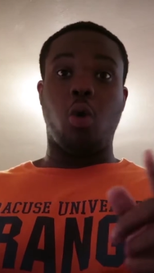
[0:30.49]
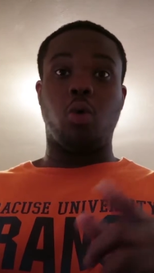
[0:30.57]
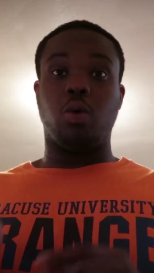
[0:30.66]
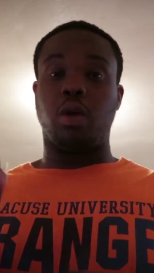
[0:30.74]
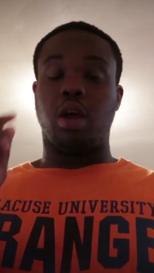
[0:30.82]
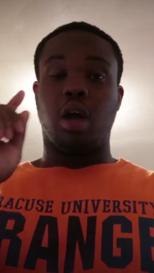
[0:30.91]

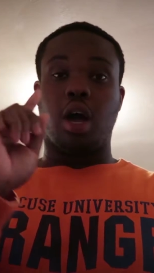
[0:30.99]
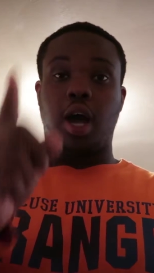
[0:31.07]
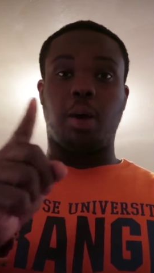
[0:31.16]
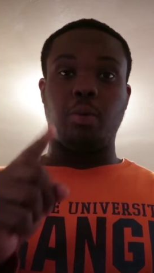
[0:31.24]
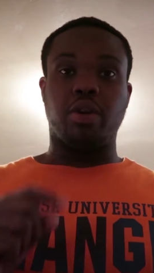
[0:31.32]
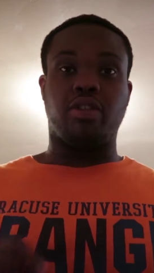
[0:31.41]
Oh,
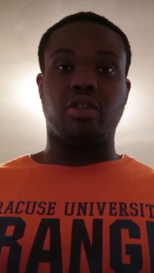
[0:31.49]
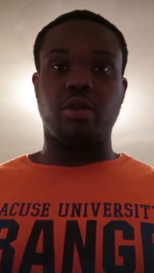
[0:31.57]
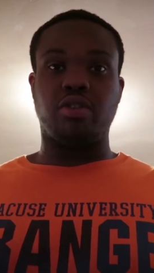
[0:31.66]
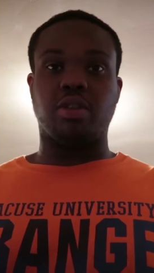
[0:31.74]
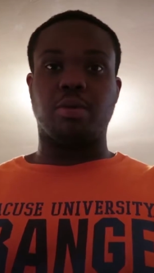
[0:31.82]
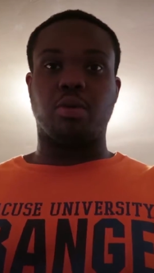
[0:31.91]
I want to show
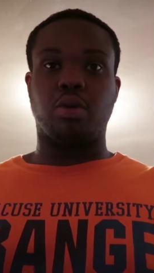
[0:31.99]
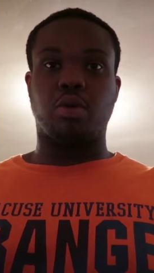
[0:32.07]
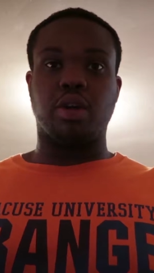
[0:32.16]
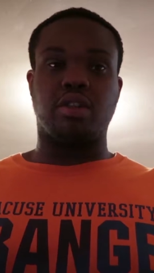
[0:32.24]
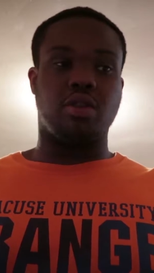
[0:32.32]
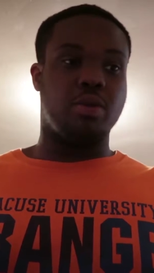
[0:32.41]
you something real
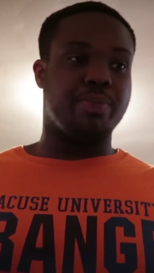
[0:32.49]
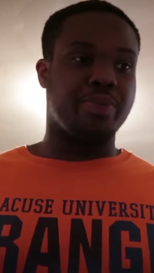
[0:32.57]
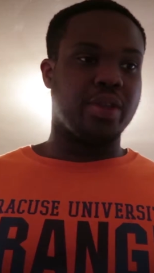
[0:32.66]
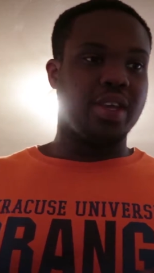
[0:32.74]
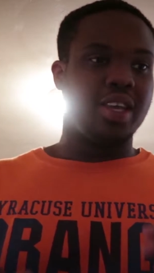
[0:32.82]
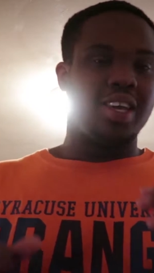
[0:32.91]
quick too.
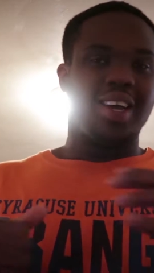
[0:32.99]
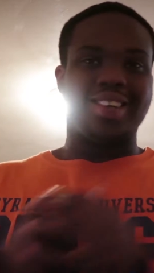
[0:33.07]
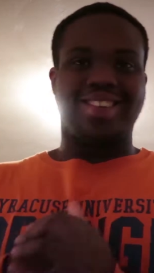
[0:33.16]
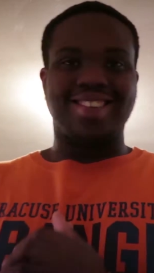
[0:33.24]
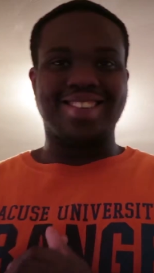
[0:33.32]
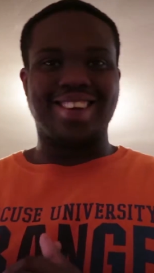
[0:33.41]

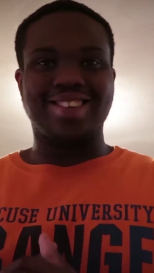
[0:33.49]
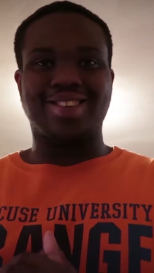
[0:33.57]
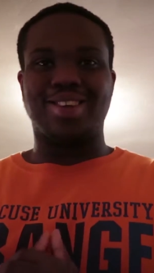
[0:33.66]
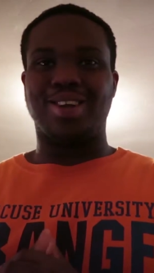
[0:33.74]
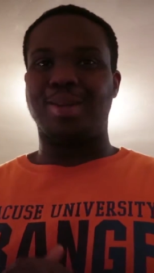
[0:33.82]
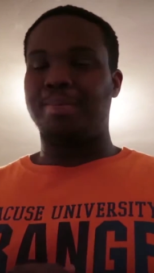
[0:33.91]
I just got
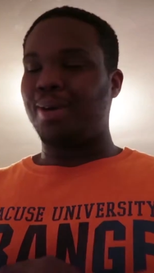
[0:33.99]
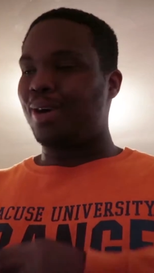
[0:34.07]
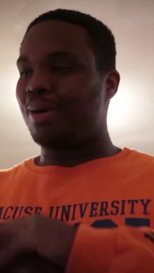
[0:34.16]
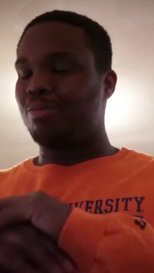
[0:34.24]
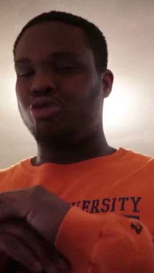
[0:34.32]
something in the mail.